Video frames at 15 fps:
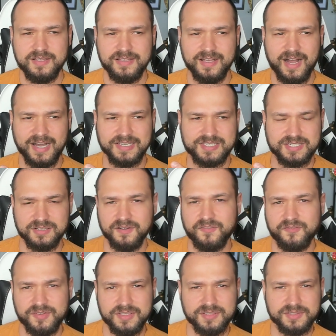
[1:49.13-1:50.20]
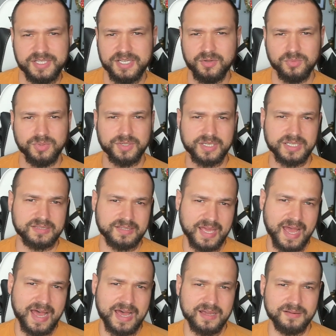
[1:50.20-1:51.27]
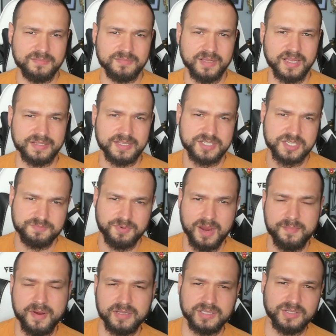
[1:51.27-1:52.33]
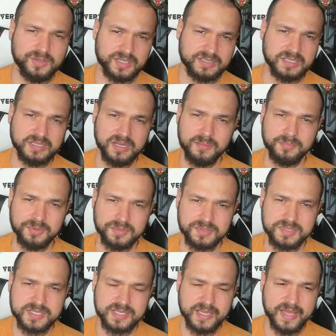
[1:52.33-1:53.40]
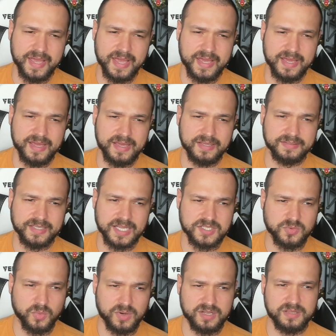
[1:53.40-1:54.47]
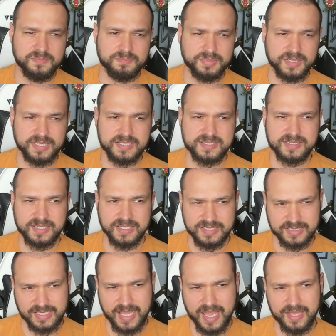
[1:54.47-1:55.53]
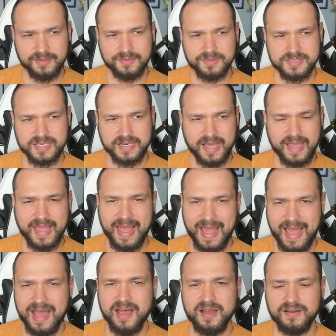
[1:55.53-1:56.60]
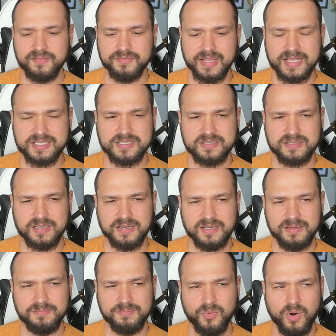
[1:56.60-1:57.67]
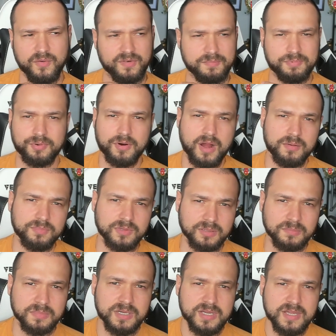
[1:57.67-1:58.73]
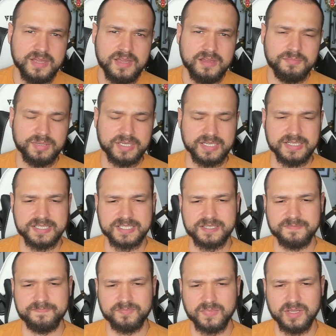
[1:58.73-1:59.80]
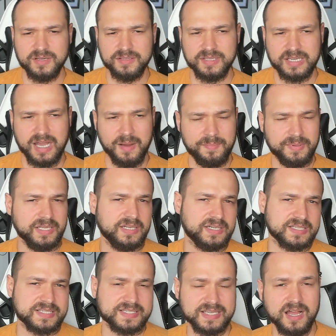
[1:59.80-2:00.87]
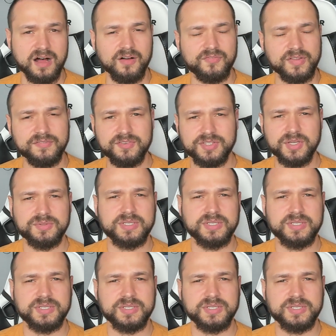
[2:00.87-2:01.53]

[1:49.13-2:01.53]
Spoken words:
I still feel they don't look at that, and they just primarily look at the numbers. And that's one of the biggest indicators that I have that's more of a problem, because the company in itself, even though they